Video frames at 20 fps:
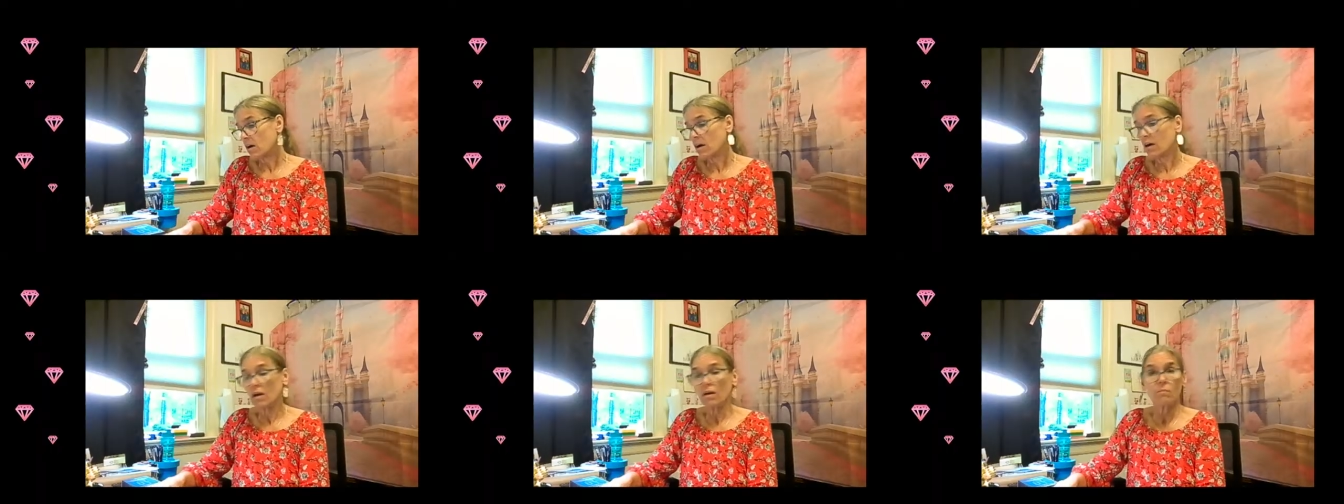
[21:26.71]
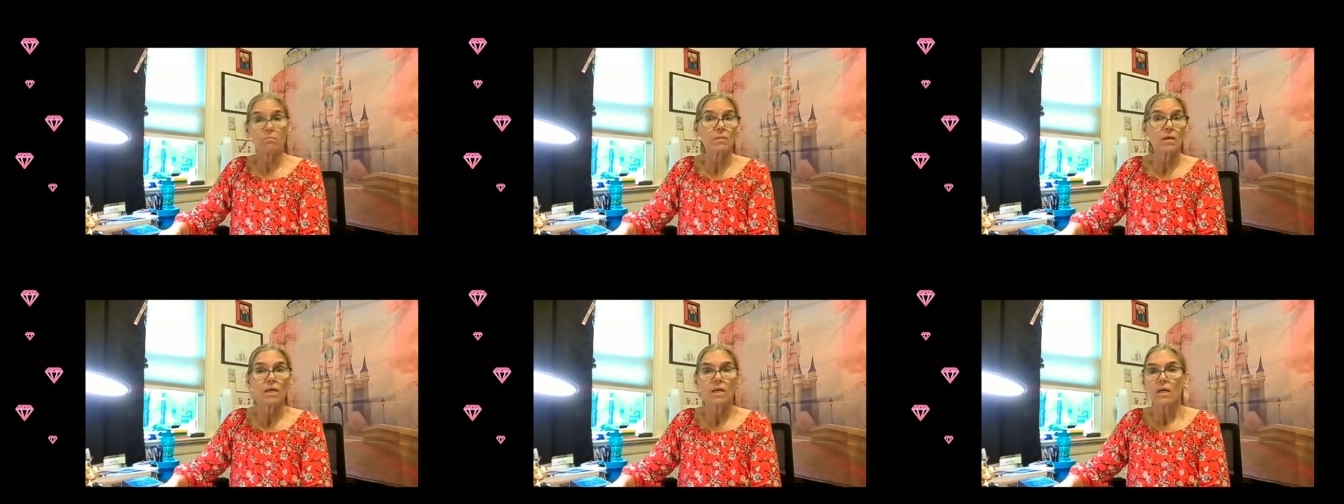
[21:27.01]

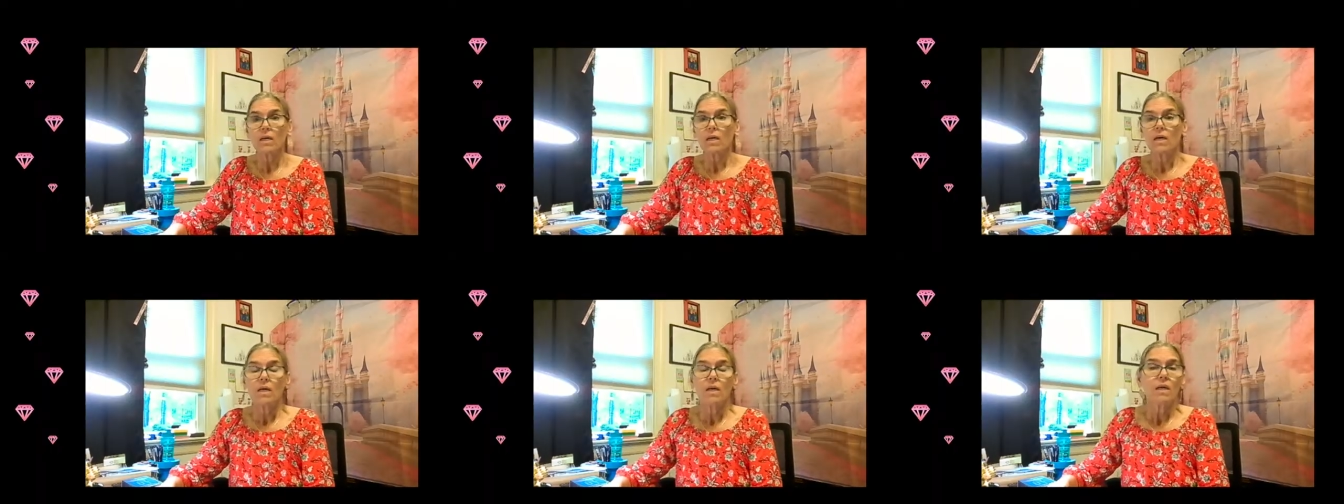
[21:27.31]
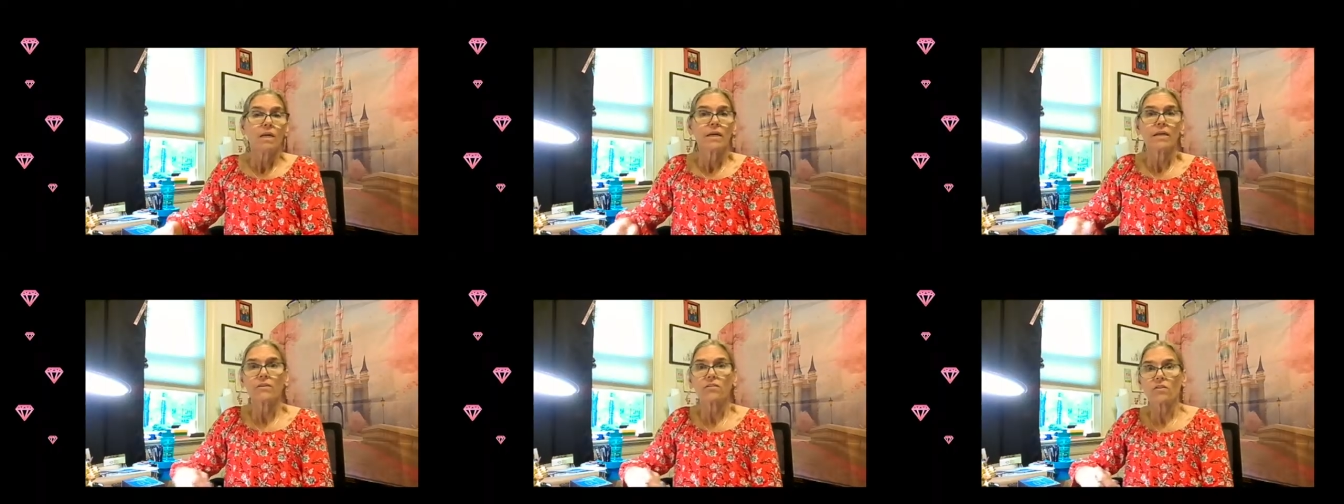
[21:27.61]
hum.
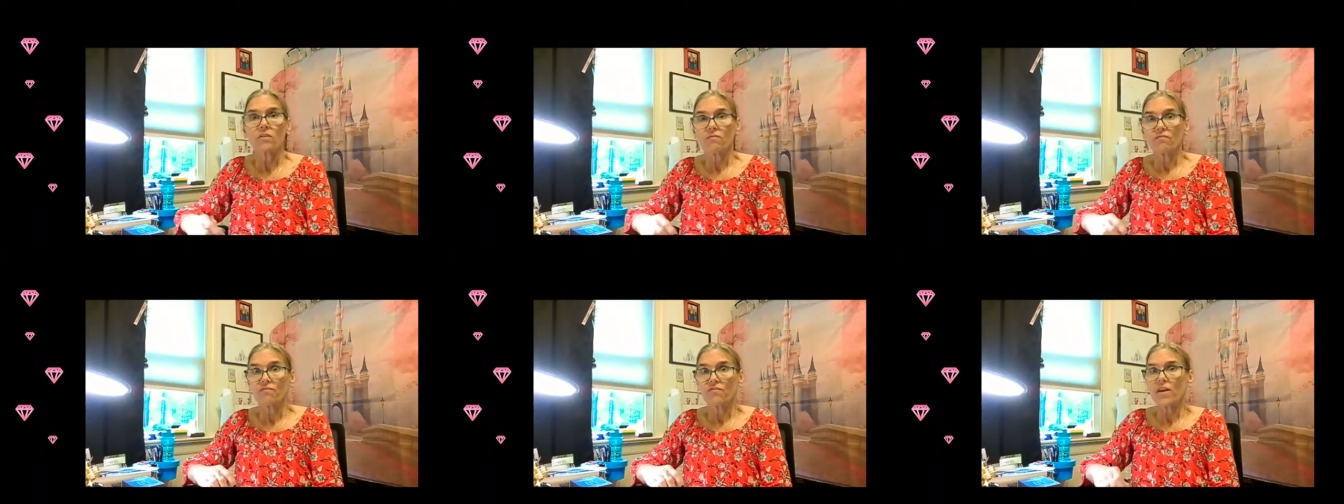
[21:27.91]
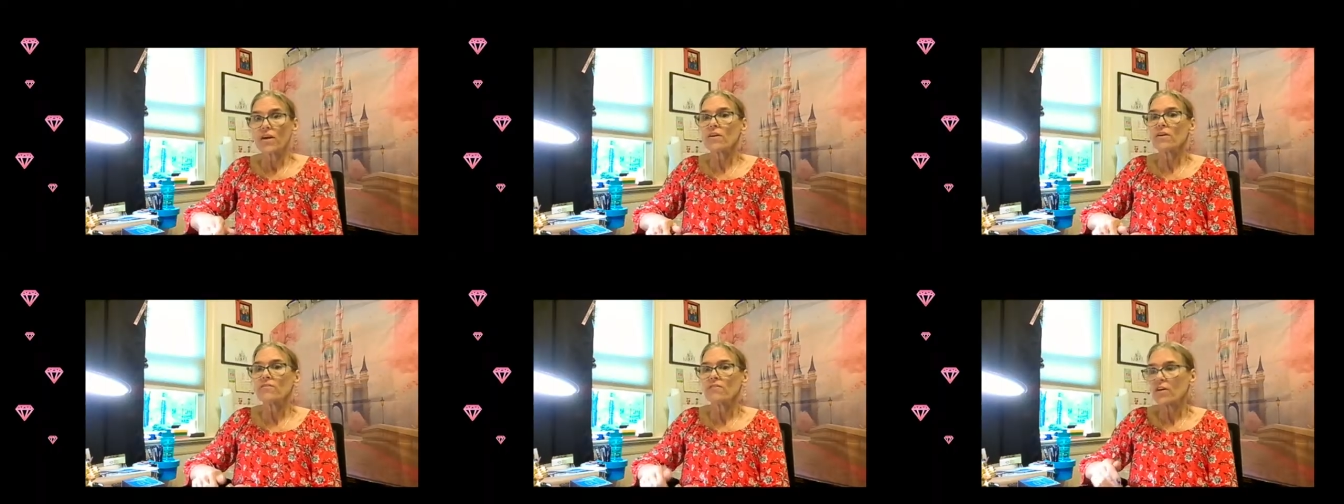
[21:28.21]
It's
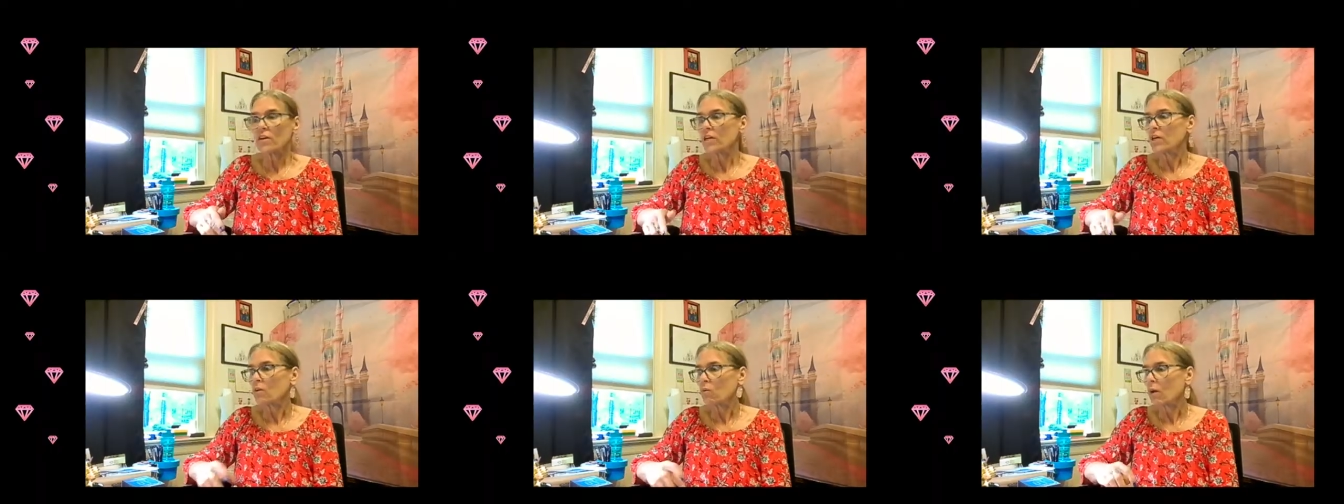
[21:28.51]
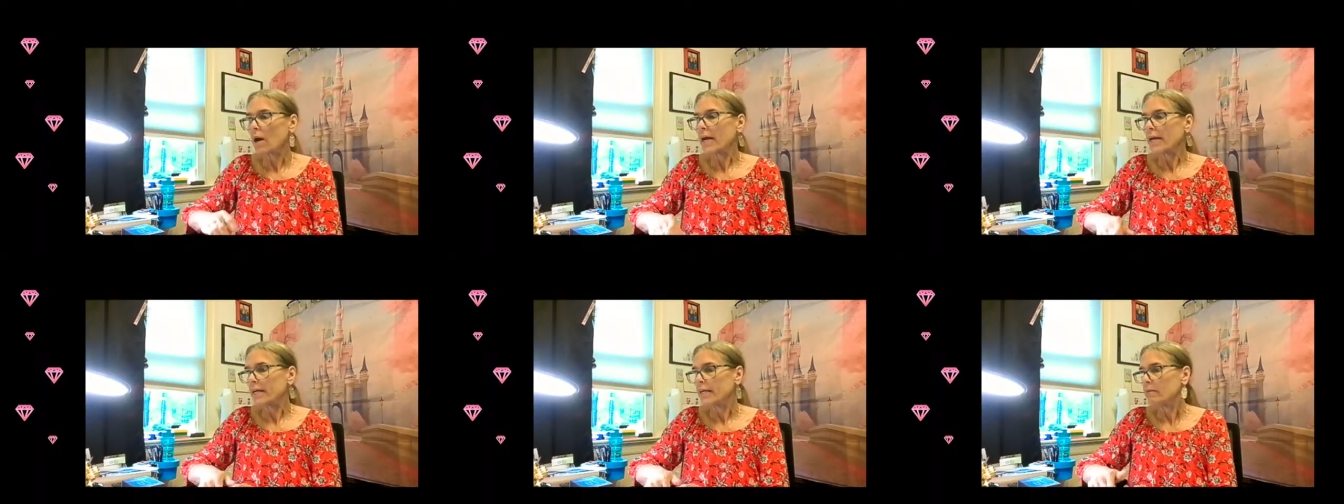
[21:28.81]
very, very
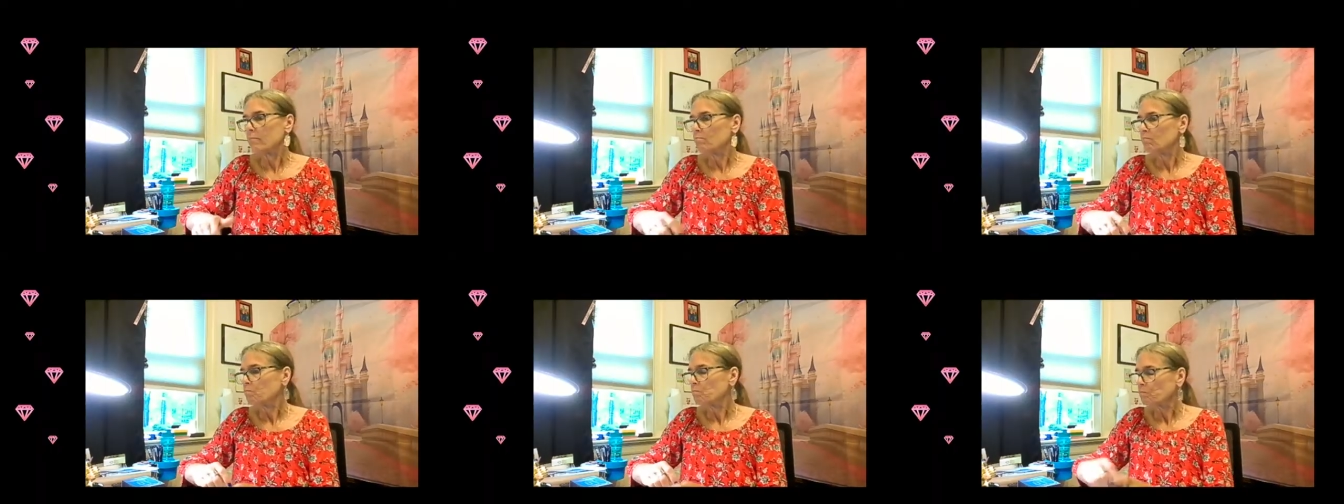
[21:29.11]
quiet.